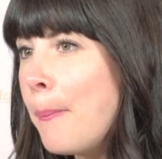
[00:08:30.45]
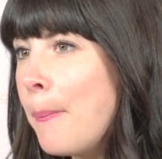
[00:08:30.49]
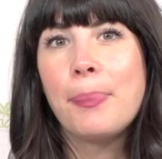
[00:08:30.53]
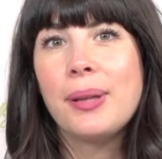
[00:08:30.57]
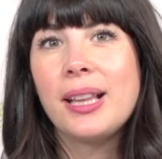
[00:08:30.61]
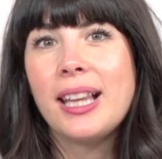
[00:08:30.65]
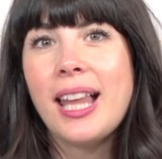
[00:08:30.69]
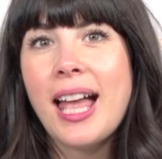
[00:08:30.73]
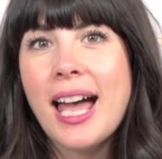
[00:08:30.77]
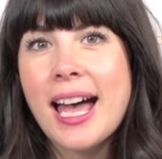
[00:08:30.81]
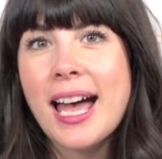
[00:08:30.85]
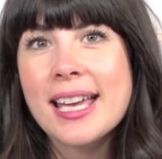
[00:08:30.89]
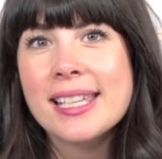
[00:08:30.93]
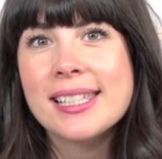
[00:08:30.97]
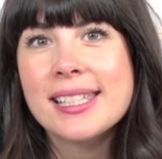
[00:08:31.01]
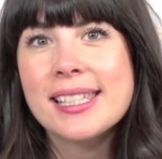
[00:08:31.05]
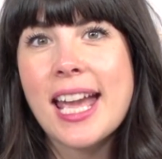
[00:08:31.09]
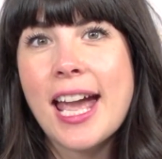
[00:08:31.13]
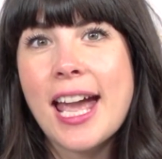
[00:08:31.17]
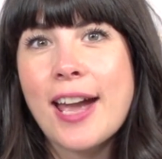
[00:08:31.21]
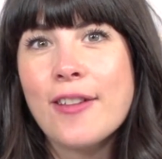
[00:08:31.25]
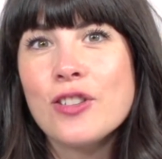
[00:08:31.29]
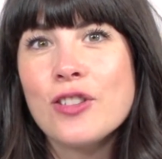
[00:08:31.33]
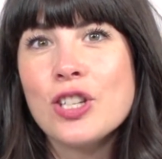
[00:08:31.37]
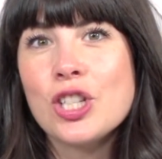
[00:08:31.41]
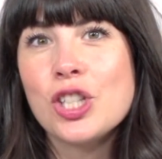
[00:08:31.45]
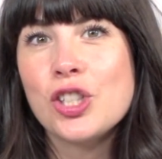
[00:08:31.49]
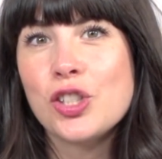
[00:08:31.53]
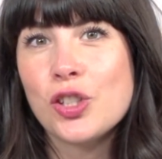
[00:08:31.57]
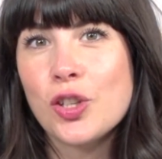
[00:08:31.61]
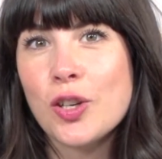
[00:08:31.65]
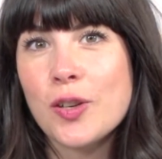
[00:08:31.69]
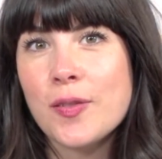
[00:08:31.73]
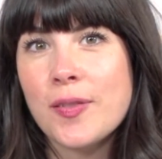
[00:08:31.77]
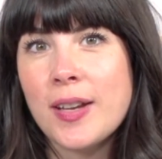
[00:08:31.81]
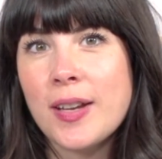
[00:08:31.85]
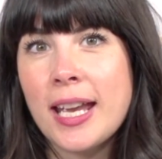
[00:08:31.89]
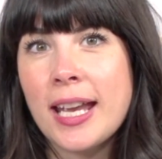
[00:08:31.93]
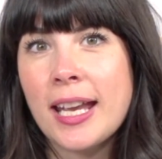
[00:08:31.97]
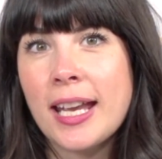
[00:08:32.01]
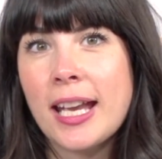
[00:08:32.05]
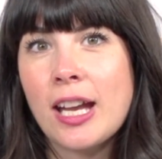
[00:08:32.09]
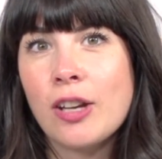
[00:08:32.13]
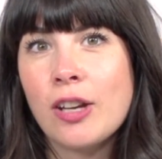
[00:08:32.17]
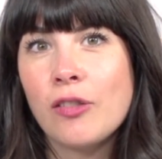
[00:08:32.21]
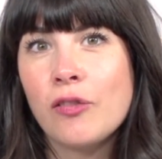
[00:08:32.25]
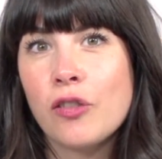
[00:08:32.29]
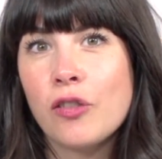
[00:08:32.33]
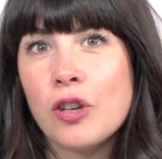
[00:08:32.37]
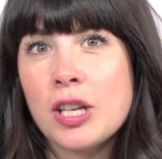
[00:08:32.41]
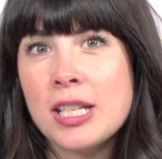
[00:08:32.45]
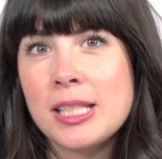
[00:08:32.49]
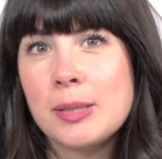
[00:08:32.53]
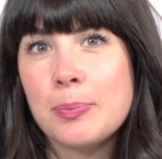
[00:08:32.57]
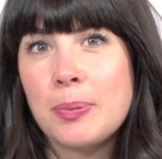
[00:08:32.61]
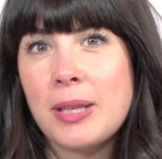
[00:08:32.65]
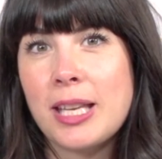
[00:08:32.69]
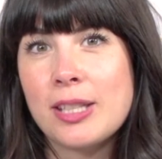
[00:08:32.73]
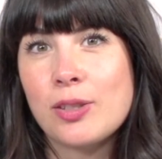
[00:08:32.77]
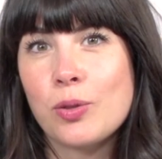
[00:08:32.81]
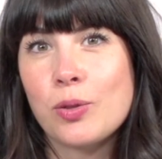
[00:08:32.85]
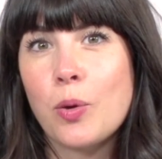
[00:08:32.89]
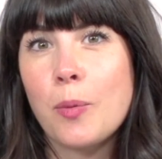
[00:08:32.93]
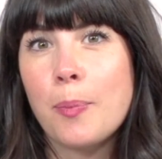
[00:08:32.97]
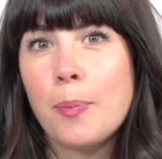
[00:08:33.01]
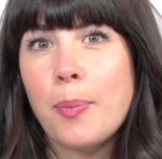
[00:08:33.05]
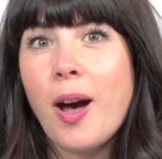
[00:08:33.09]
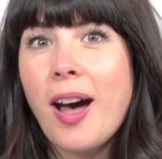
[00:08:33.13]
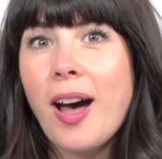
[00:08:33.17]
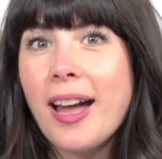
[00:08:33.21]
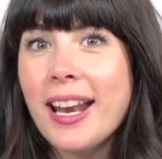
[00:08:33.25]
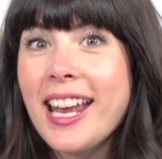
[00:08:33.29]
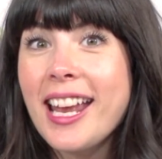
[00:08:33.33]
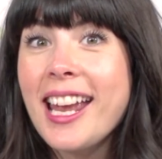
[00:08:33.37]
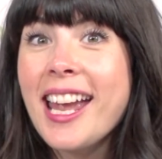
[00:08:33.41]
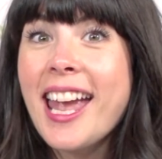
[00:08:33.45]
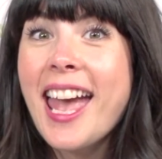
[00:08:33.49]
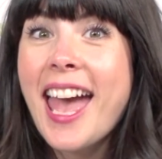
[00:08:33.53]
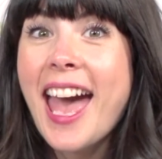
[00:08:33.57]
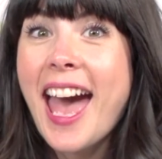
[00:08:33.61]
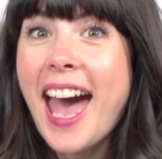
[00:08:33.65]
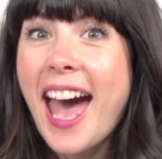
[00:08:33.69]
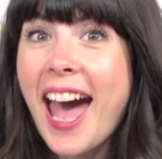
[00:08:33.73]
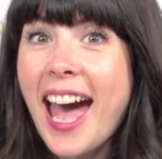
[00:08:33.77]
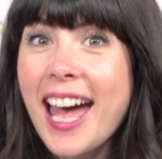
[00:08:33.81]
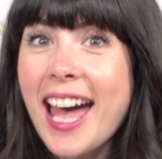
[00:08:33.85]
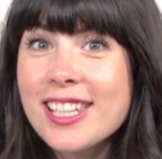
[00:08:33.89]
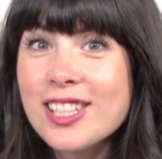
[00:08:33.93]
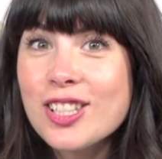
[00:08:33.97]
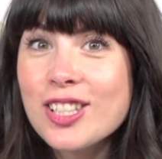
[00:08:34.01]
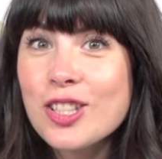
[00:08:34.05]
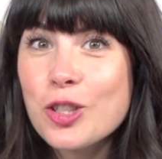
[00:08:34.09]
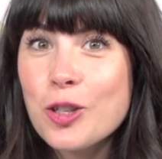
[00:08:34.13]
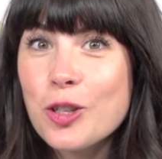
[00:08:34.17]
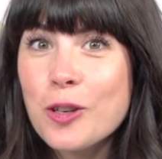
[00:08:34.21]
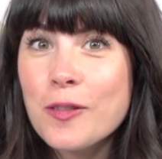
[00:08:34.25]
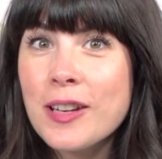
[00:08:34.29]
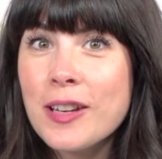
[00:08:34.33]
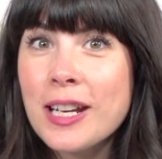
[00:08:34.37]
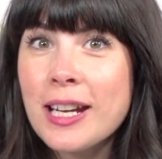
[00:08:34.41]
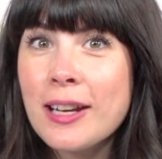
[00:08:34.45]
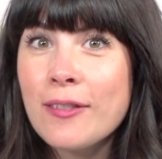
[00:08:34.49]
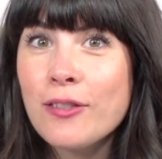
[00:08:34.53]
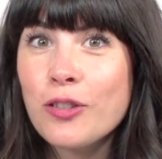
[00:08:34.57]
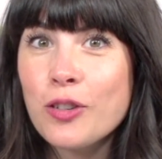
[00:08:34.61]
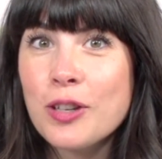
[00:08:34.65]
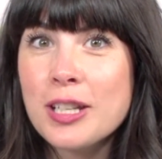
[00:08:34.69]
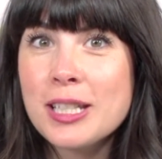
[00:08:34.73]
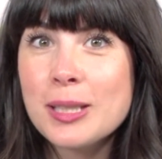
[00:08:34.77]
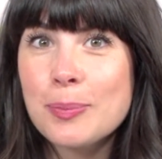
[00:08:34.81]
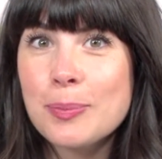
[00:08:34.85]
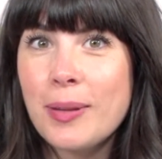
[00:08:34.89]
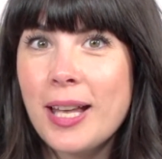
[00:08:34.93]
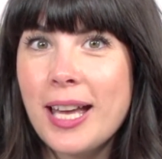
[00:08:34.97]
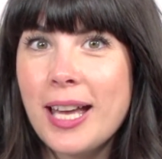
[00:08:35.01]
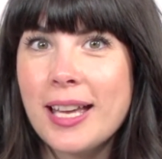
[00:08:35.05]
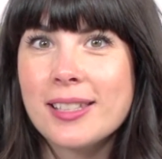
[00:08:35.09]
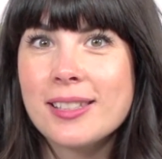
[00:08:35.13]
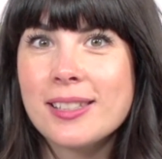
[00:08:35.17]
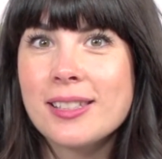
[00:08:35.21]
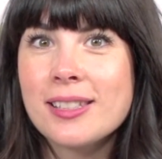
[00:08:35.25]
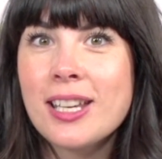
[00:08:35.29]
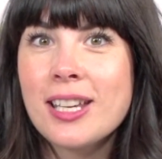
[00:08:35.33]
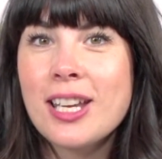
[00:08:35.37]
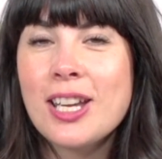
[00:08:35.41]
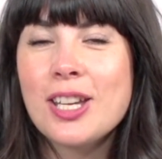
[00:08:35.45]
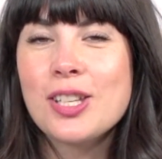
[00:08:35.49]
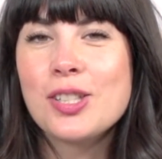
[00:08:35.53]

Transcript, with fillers: Plus, every serving of Greens Plus Whole Body has a serving of Greens Plus.